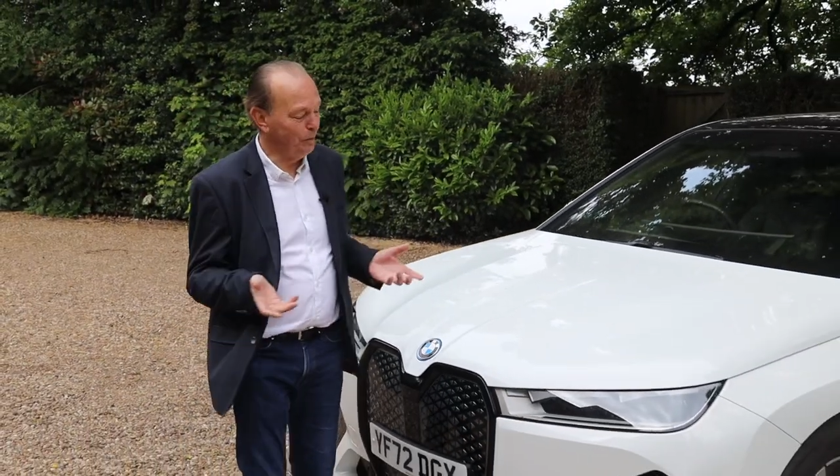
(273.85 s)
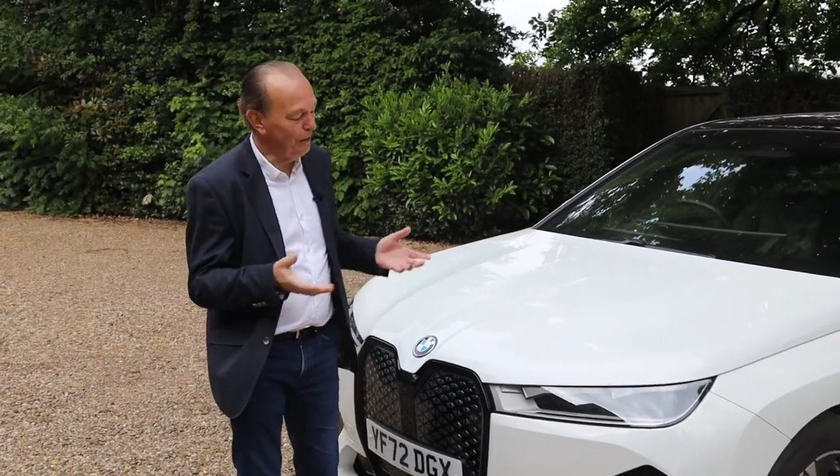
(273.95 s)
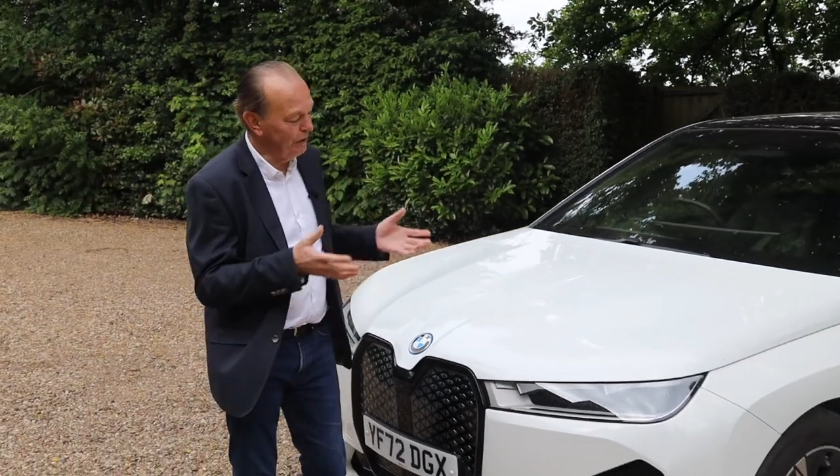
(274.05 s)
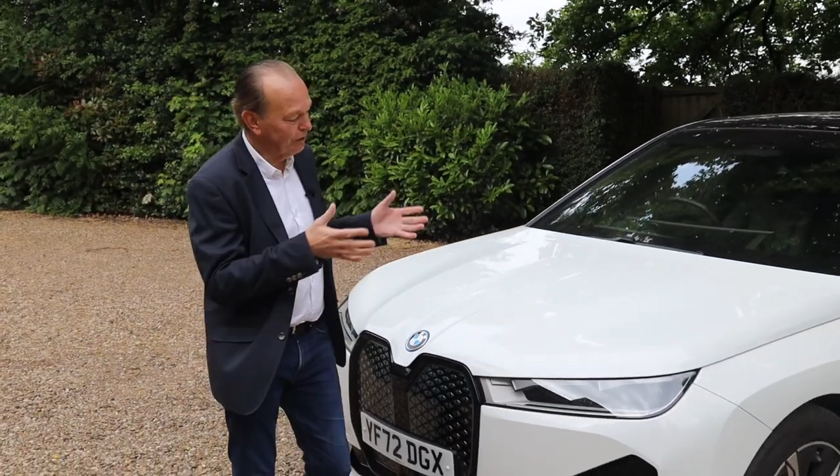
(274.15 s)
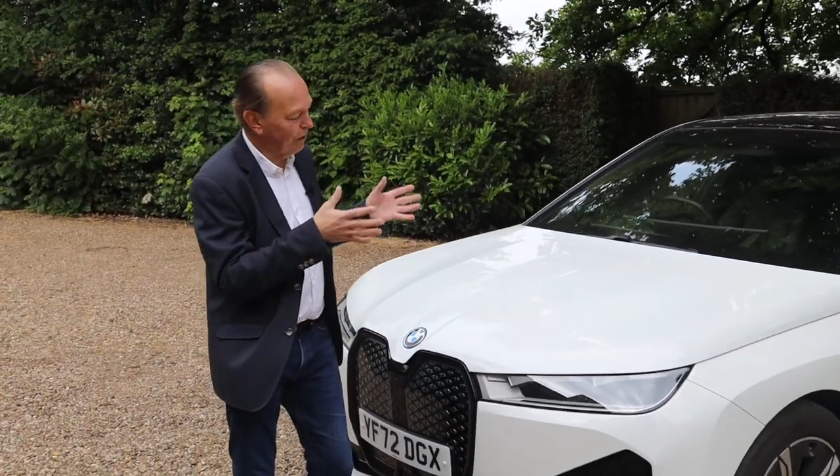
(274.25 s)
I
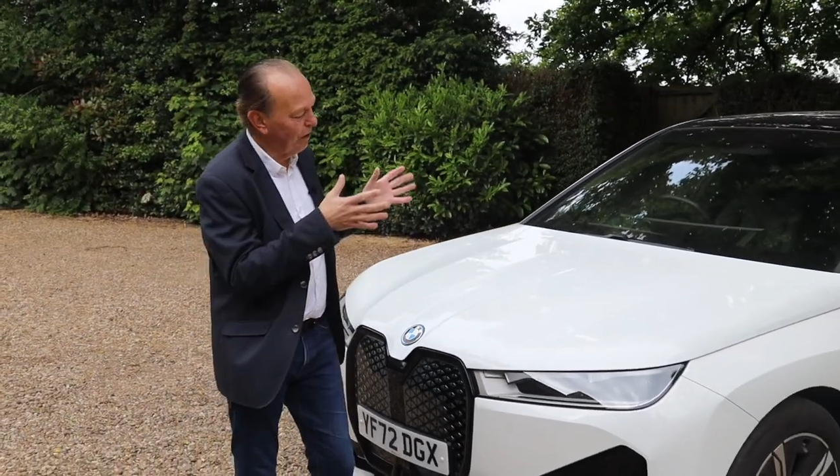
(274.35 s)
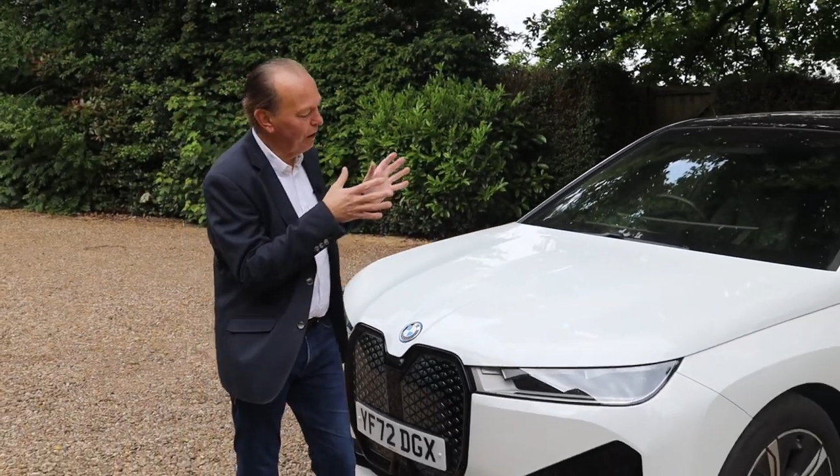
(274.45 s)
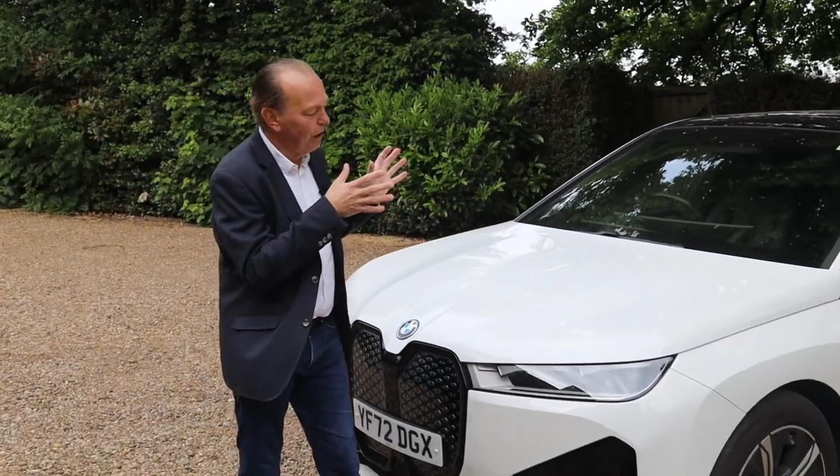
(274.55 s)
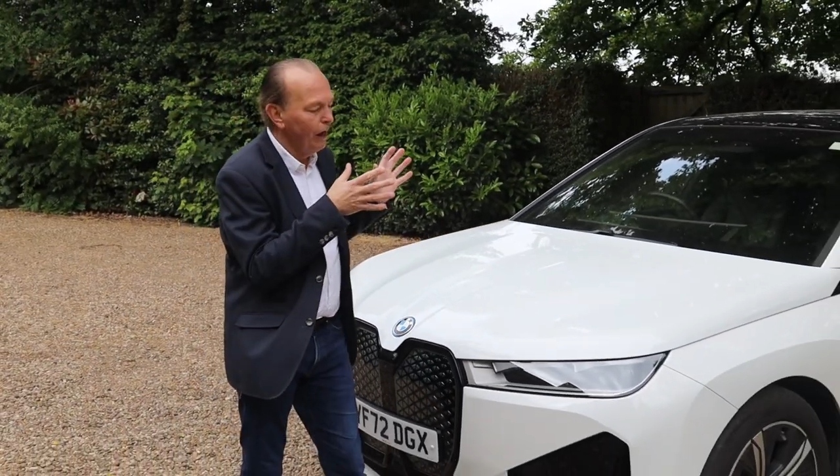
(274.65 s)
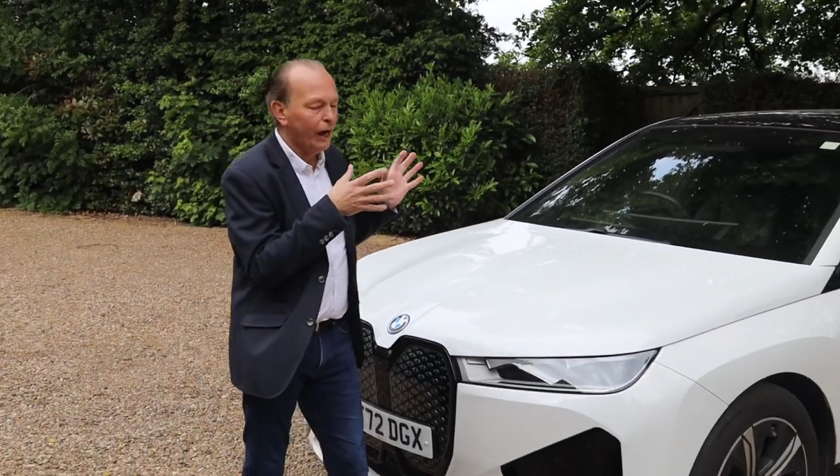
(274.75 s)
mean, this
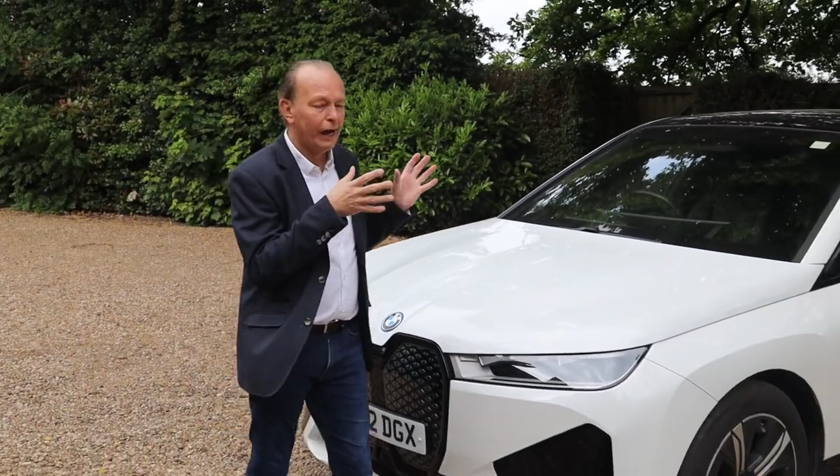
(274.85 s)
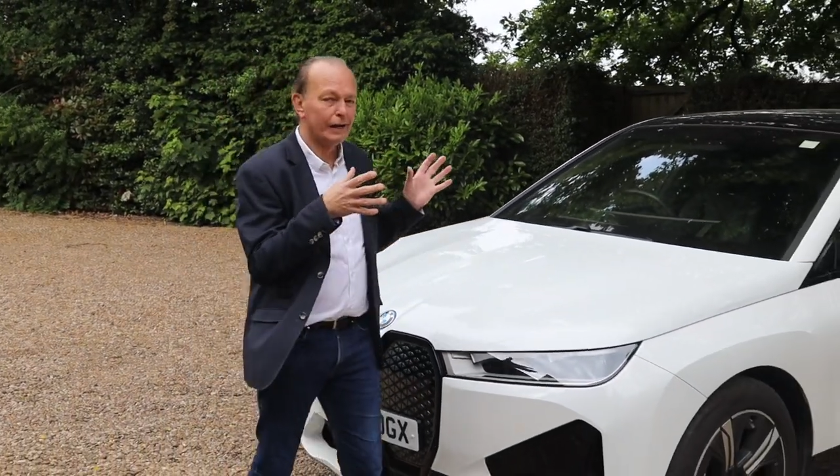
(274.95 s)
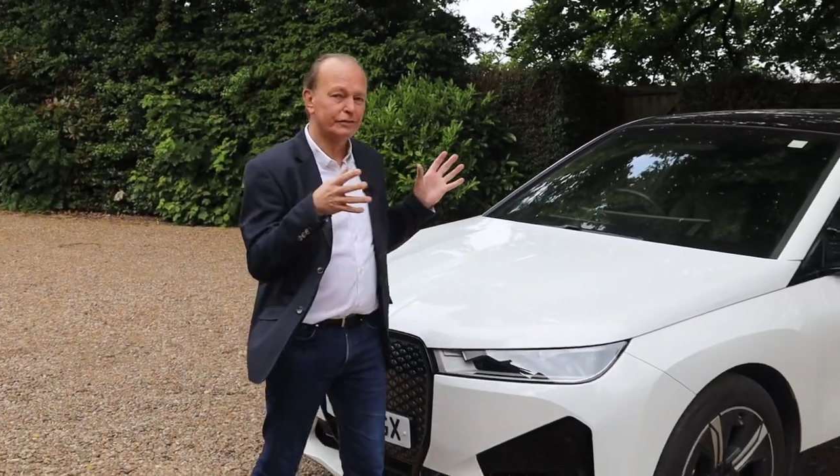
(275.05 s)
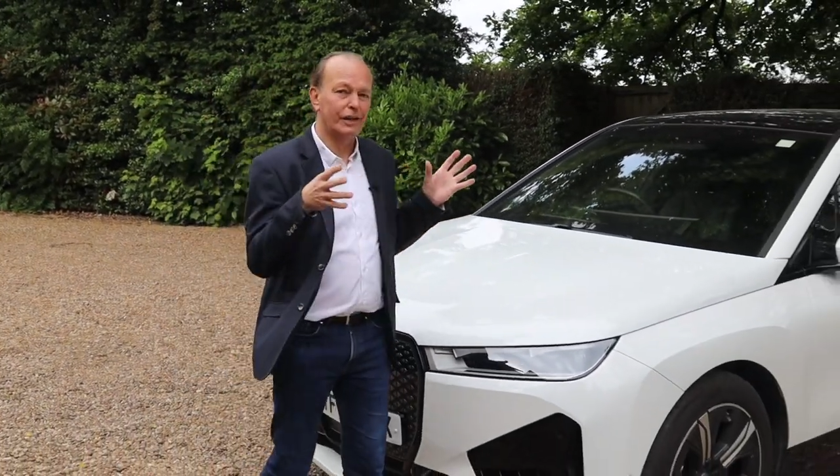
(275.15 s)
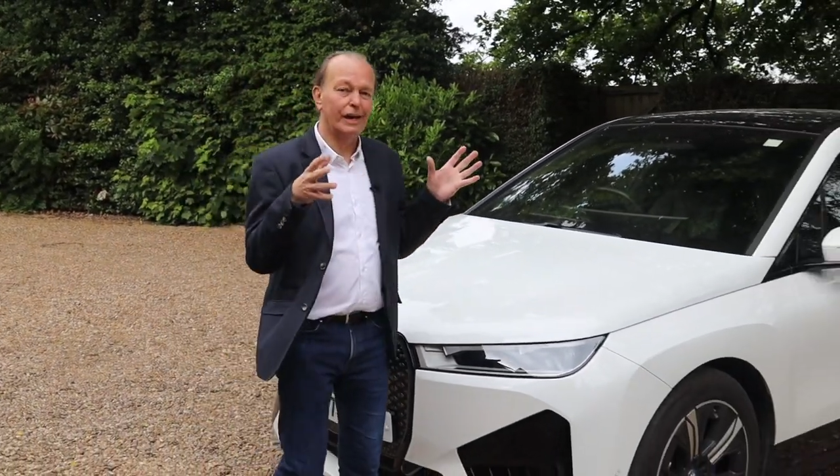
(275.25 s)
car has